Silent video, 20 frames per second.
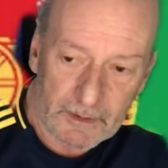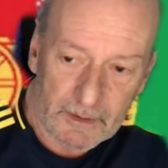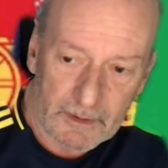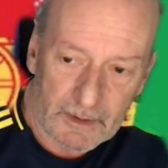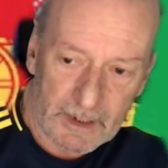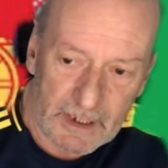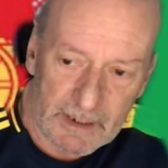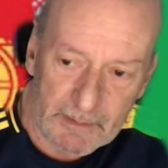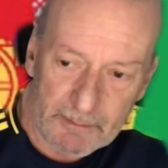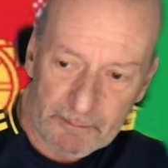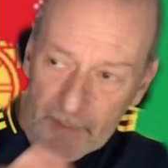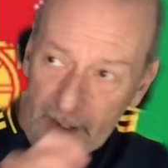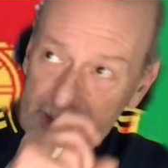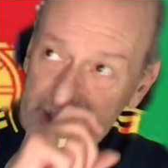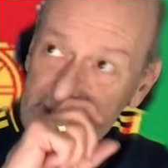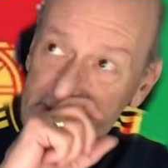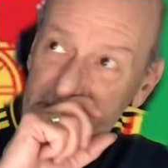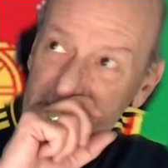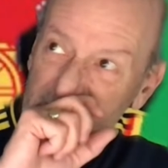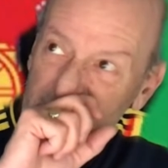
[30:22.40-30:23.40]
it
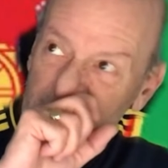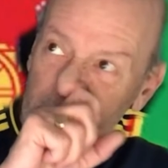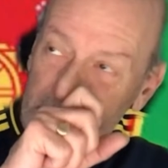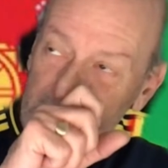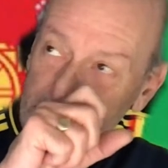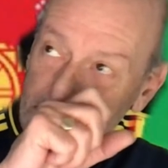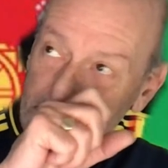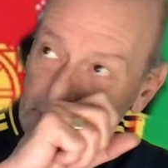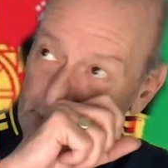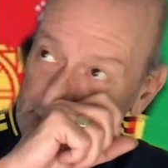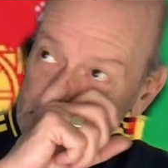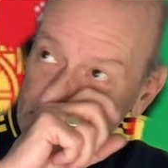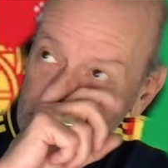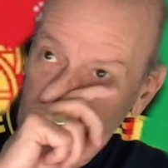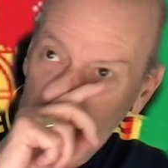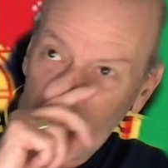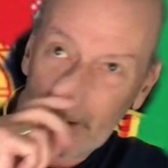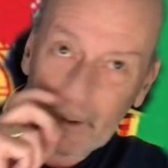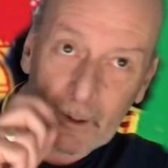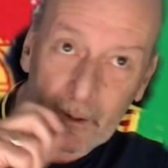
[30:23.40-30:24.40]
amazes me
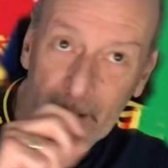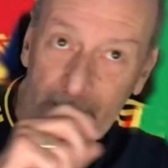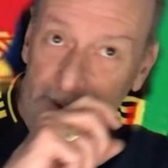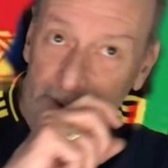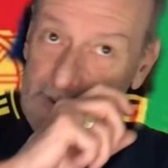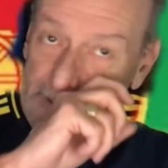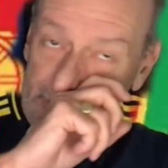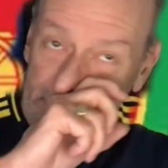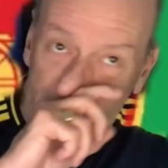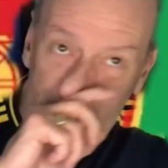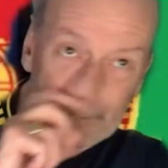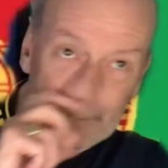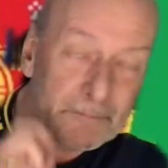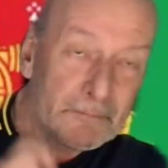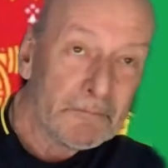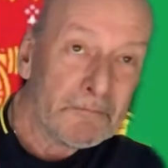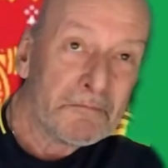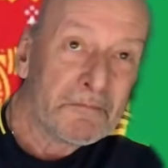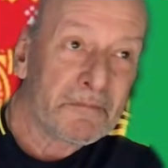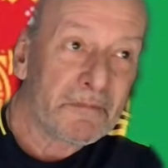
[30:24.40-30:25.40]
people like
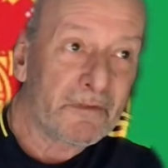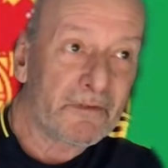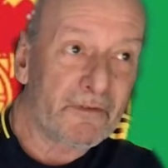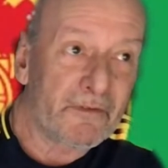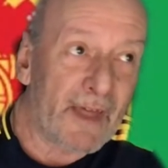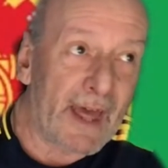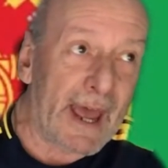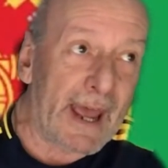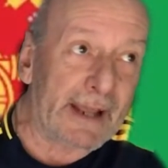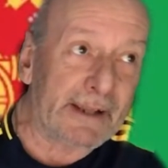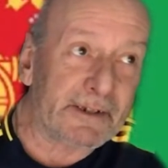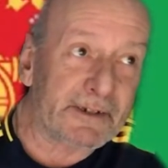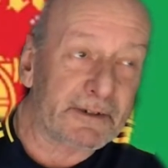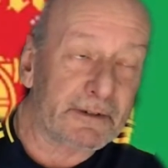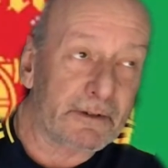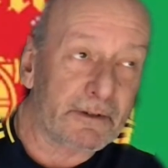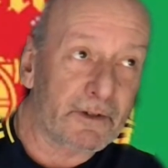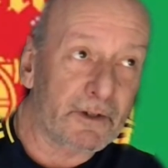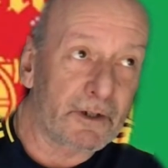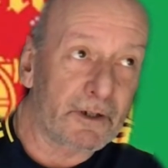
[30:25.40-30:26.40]
that
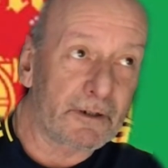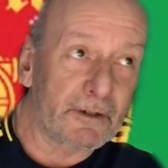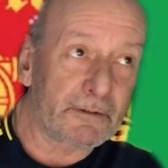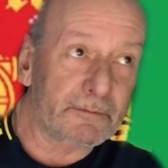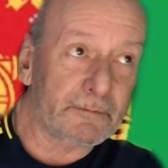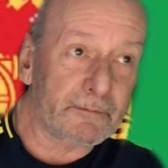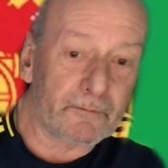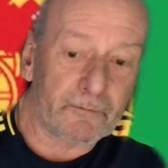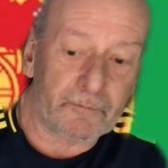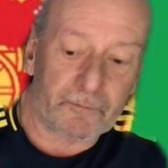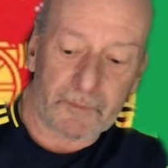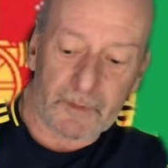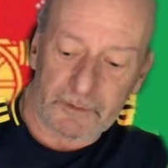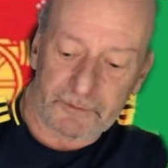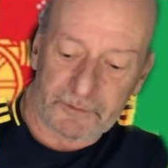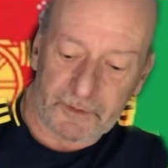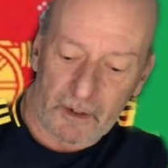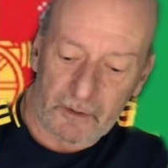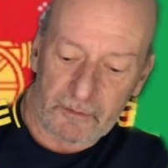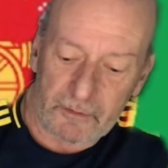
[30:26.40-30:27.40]

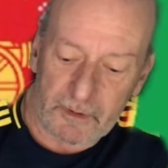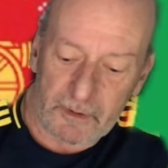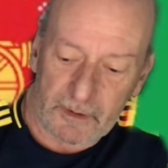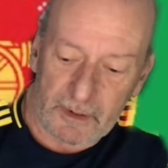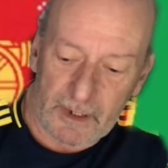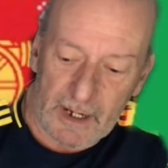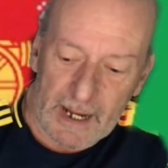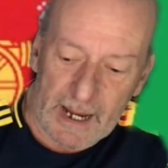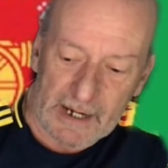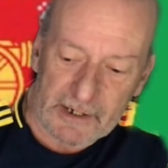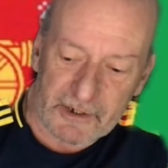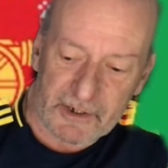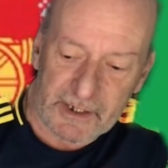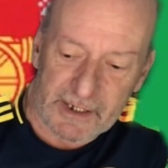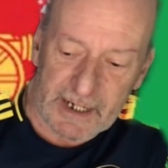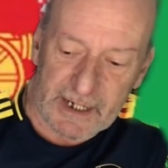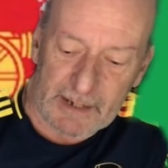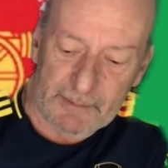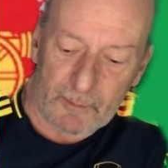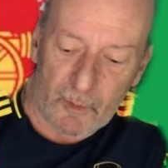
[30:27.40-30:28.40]
don't actually
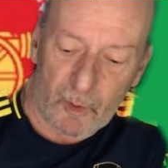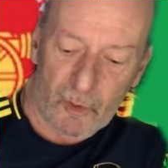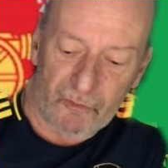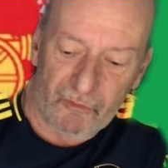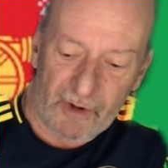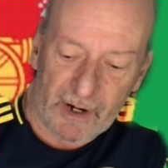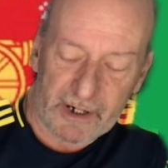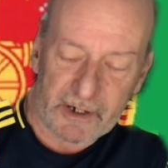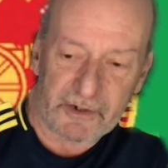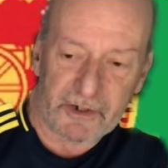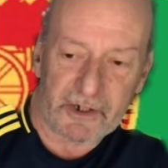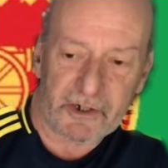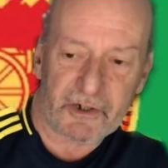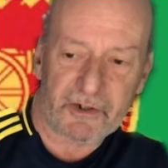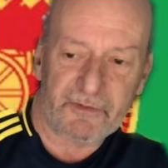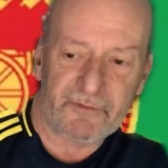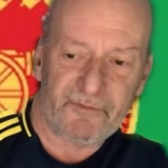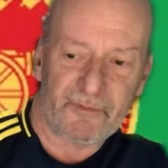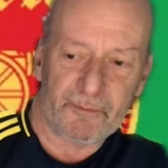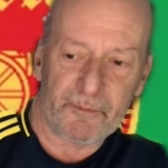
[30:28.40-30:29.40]
get more
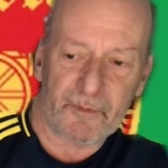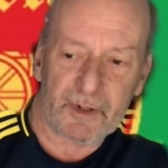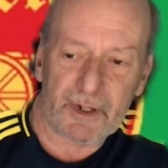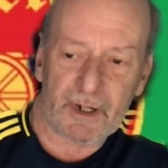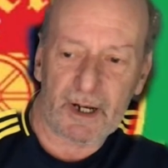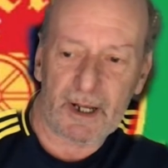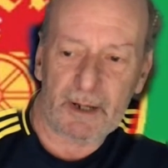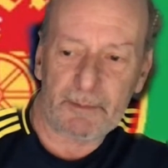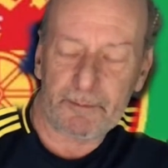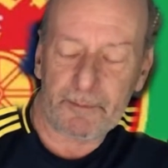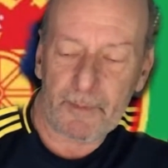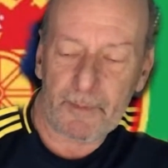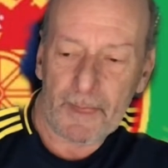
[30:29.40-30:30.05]
recognition from the club.